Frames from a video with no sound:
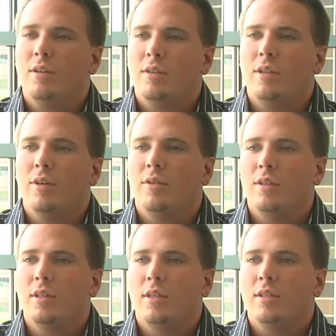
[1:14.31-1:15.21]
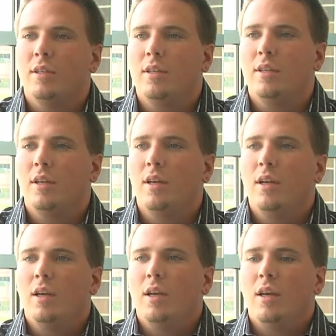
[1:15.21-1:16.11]
know that they were addicting,
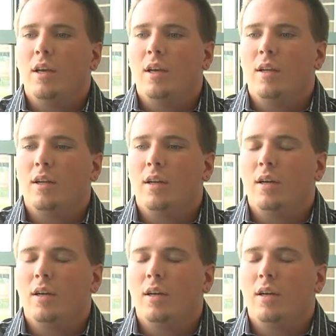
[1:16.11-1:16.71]
and.